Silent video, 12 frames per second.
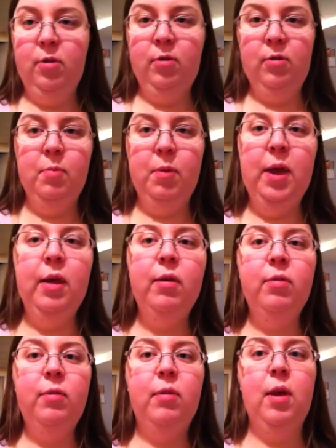some
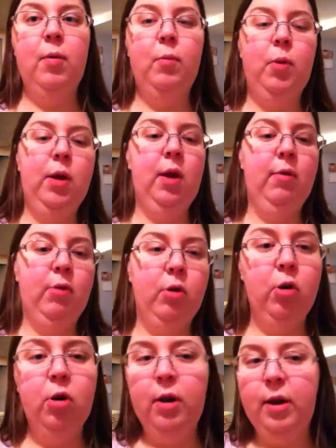gifts, and we gave her
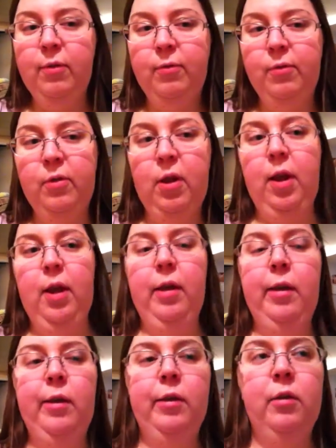her gift,
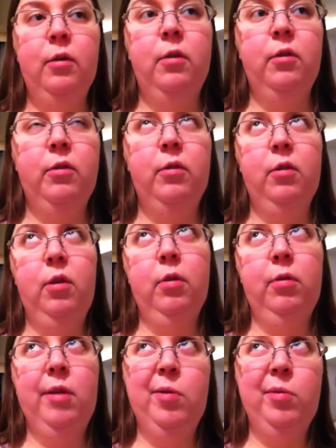and
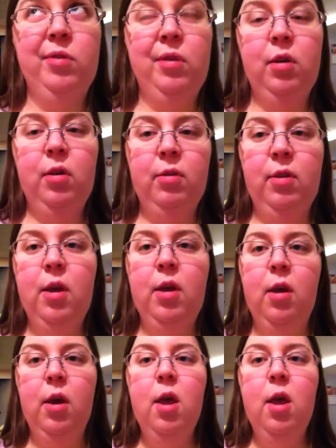that was it, I think.